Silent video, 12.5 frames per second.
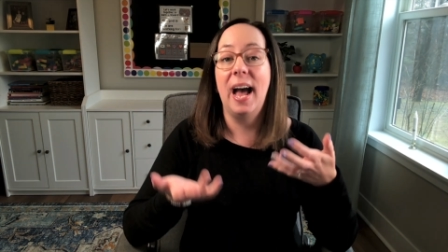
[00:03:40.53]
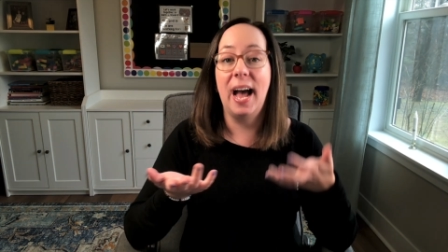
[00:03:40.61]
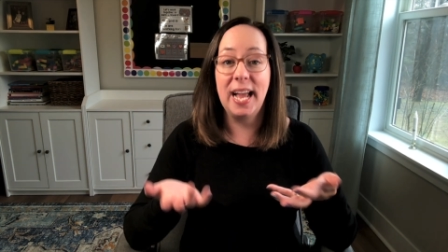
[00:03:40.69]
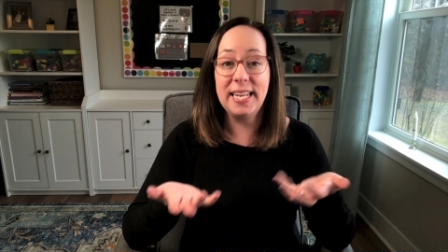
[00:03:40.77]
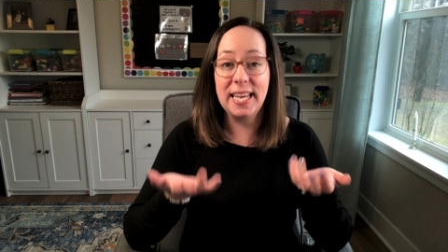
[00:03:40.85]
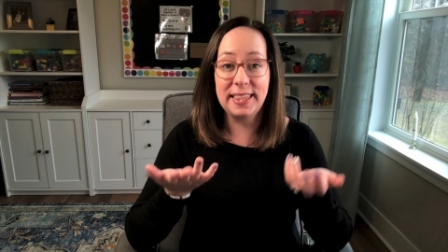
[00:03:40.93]

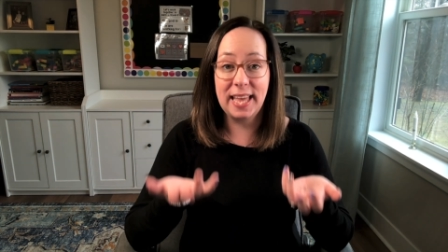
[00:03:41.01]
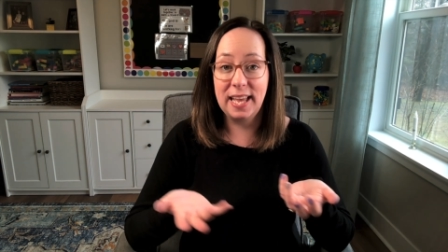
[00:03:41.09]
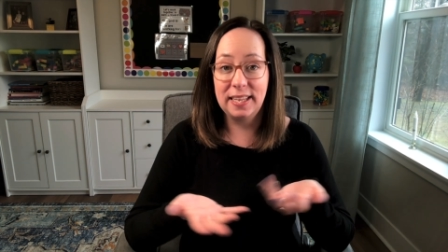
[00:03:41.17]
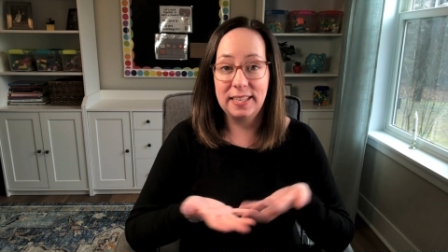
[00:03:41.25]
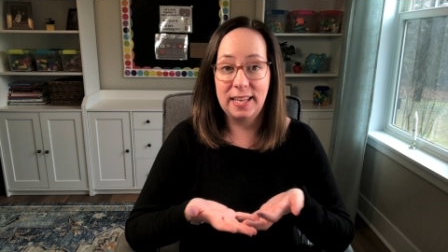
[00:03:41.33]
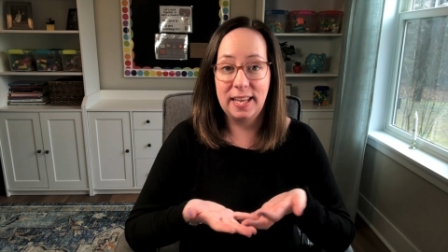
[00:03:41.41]
I get
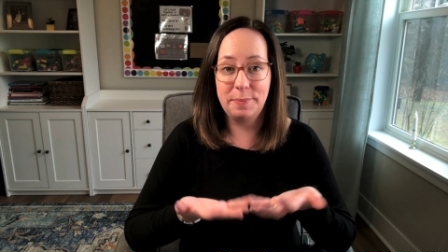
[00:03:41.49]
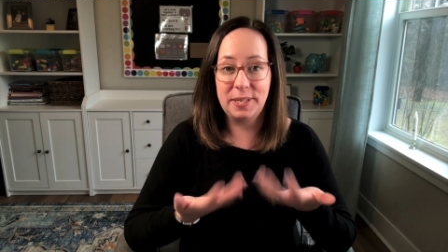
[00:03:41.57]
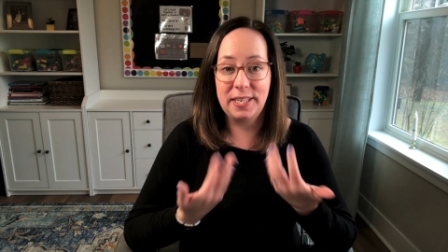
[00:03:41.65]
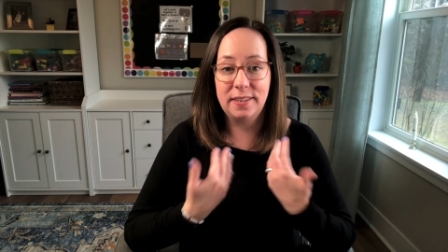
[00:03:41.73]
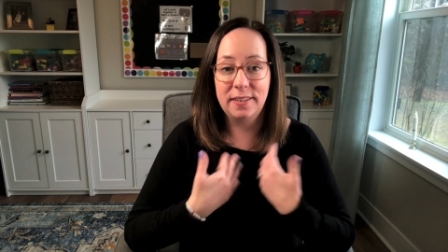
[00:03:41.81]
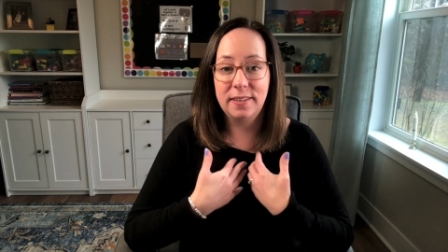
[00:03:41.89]
that. I
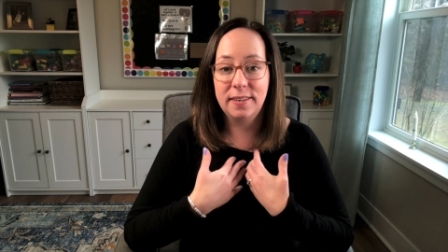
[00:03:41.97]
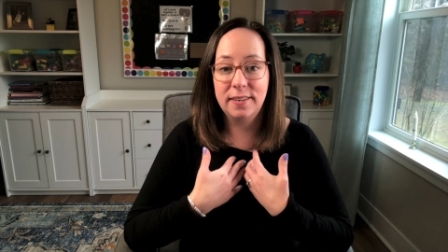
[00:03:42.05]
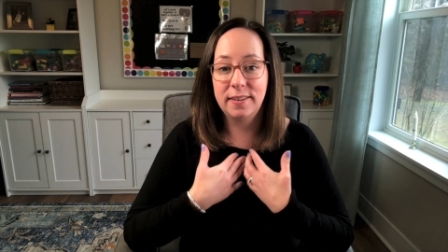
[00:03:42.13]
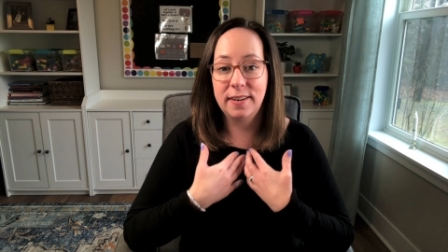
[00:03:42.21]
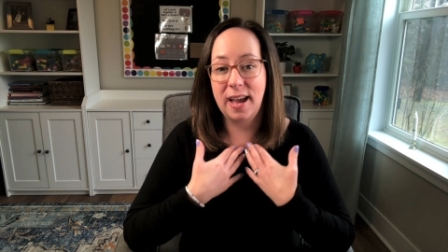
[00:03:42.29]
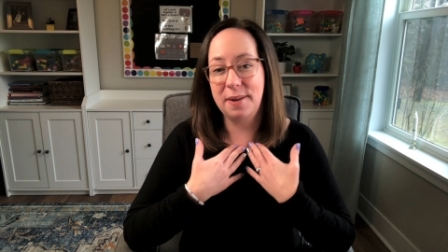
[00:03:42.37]
mean,
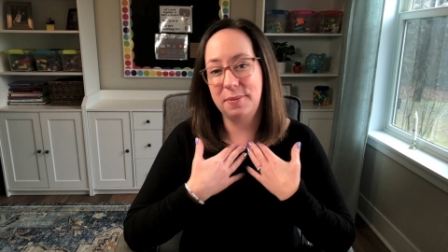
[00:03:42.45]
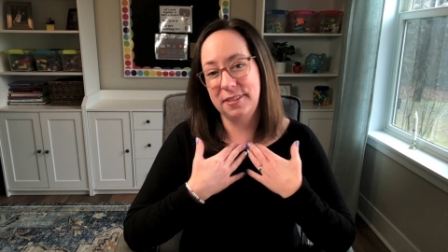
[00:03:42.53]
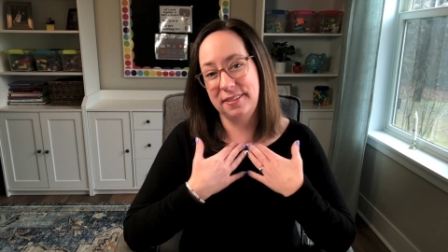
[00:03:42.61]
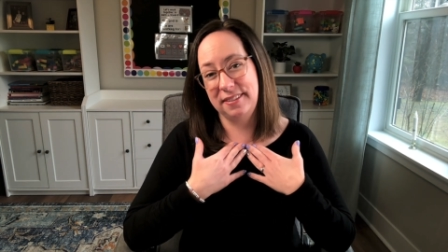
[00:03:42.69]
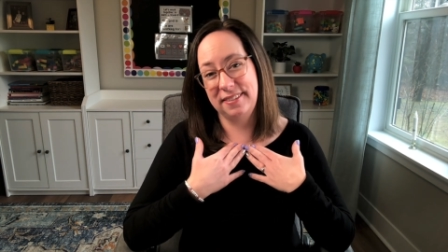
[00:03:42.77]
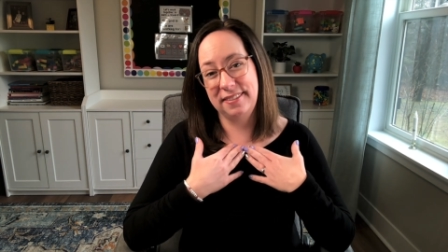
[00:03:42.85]
I
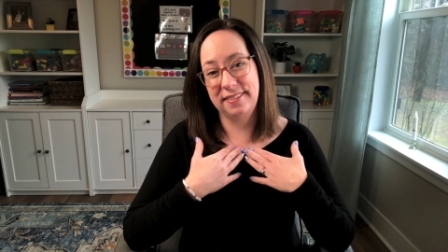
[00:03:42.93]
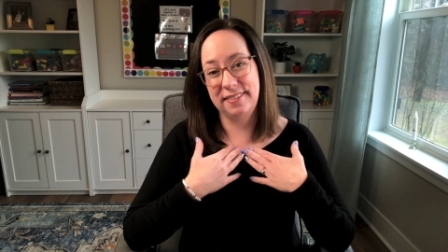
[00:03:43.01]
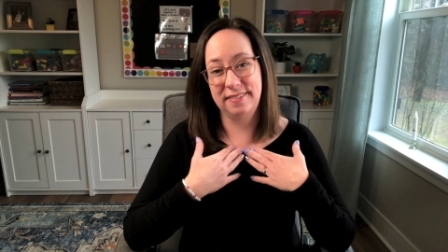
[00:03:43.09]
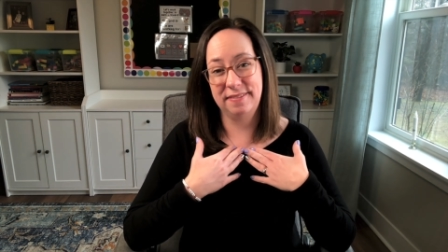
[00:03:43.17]
was